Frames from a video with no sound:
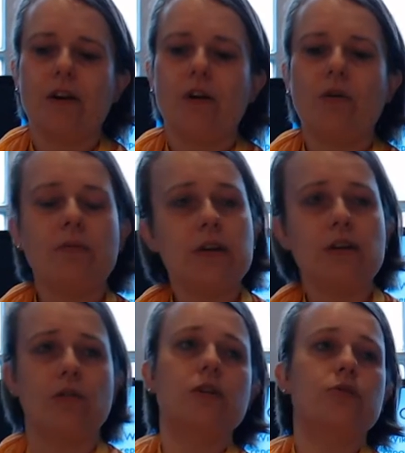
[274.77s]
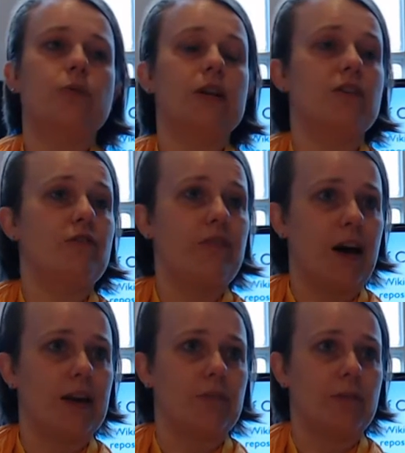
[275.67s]
Well, we do, because one is in
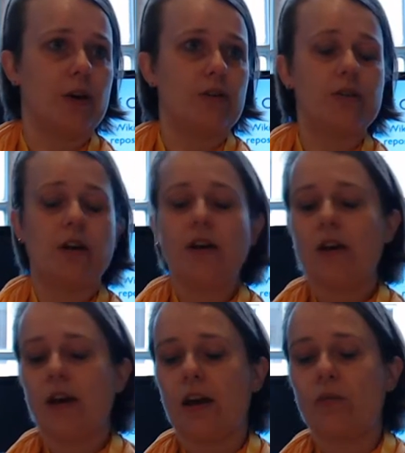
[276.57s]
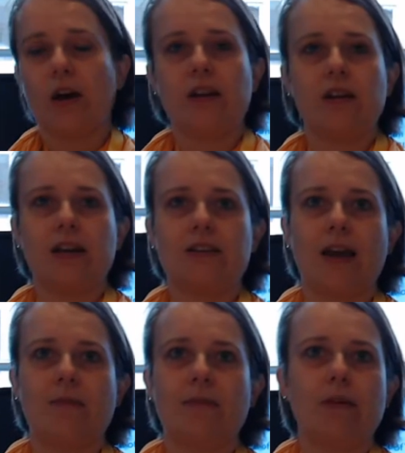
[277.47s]
flying mode, and one is
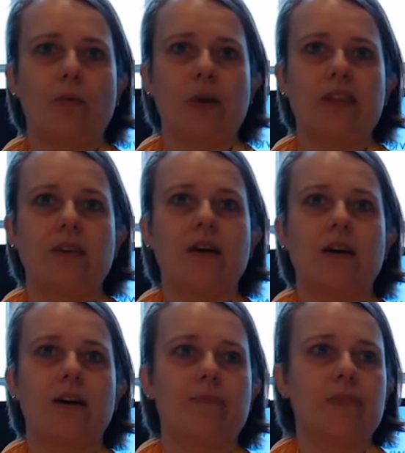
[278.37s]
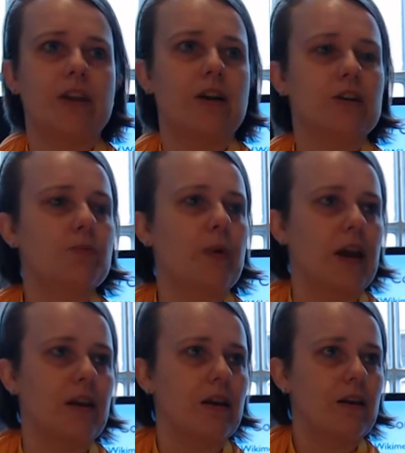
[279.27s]
him with um, uh,
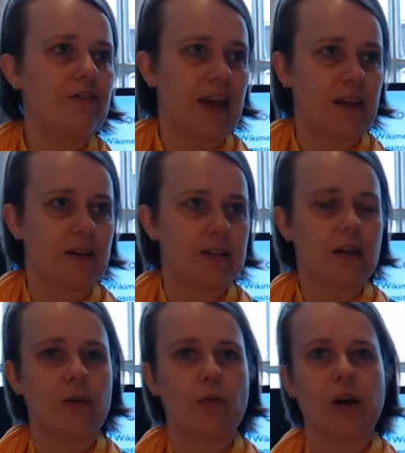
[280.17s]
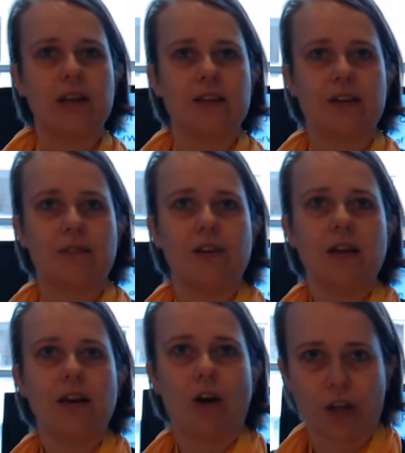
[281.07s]
spring feathers, and one is in
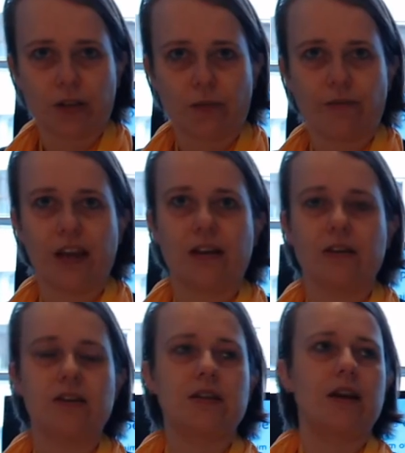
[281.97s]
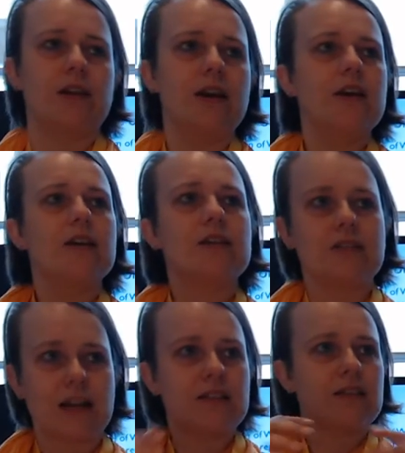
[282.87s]
autumn feathers, and
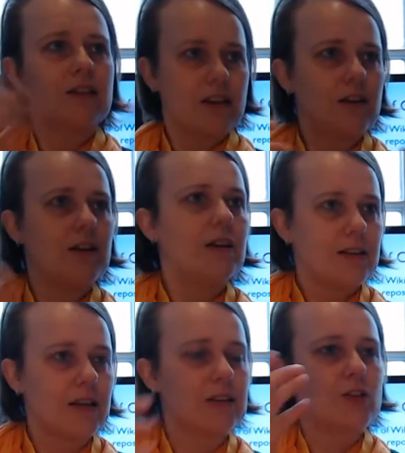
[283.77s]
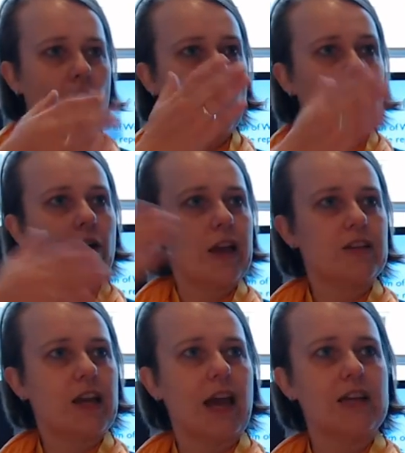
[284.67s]
that's that's all
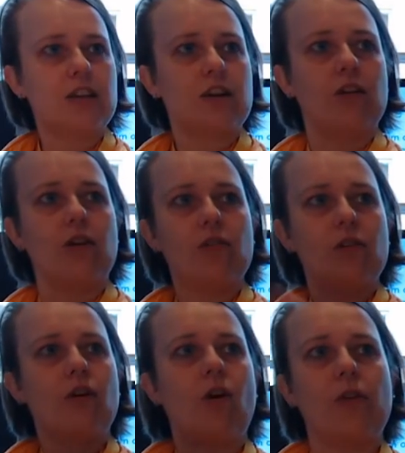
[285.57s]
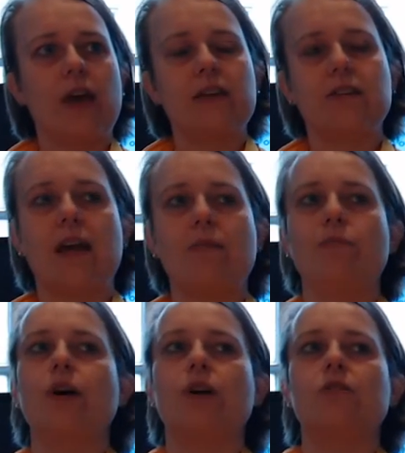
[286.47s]
educational on that same
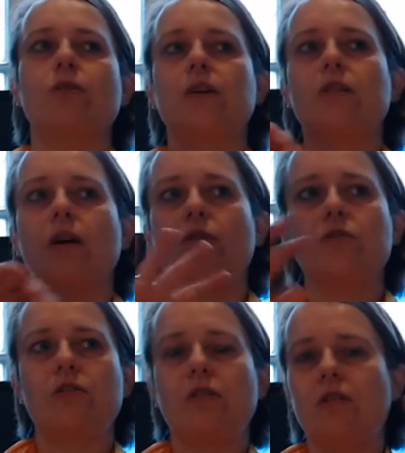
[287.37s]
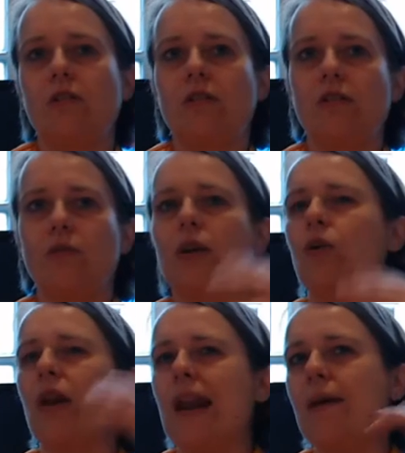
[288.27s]
bird. So we don't we
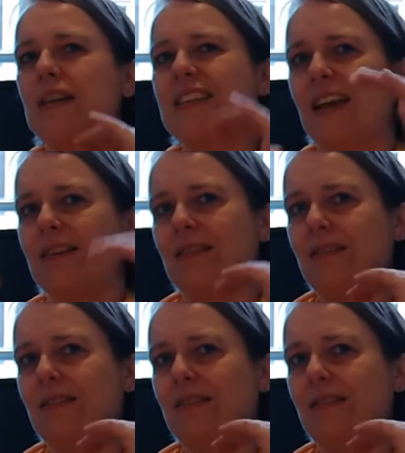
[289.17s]
don't limit it